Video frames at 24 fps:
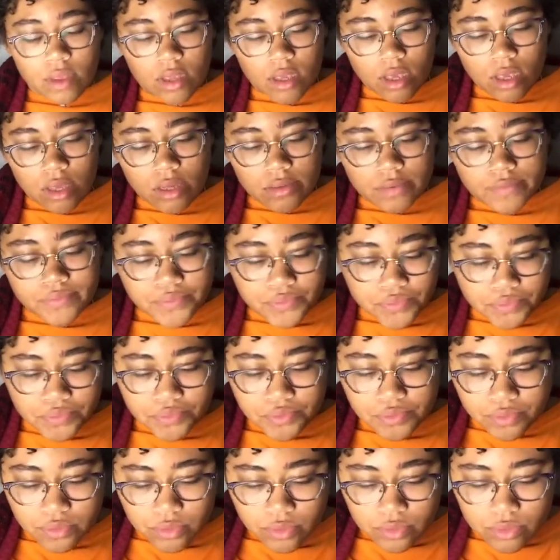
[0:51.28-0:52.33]

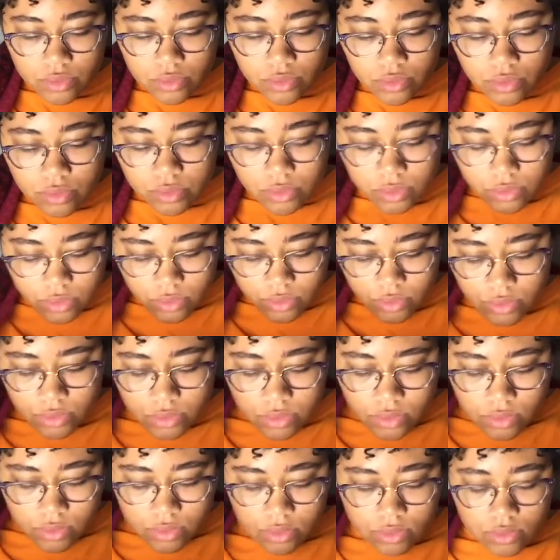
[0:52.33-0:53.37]

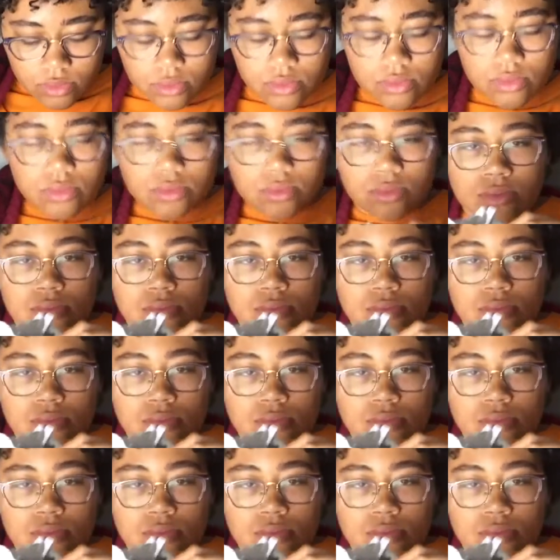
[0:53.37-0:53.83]
(silence)